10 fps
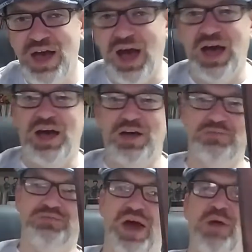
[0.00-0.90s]

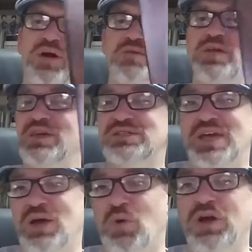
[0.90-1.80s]
I recommend this
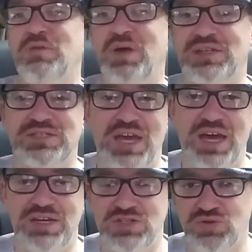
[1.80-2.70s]
and Working Man's
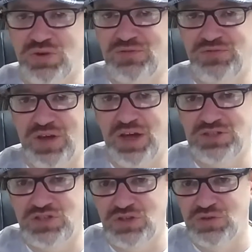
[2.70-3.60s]
Dead as sort
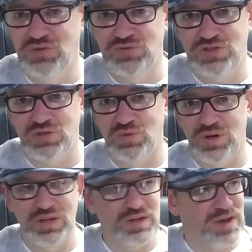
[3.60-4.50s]
of two
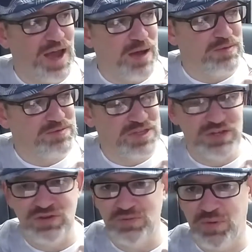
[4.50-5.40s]
really good albums that
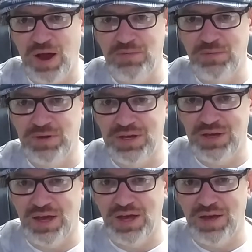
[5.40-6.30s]
you could probably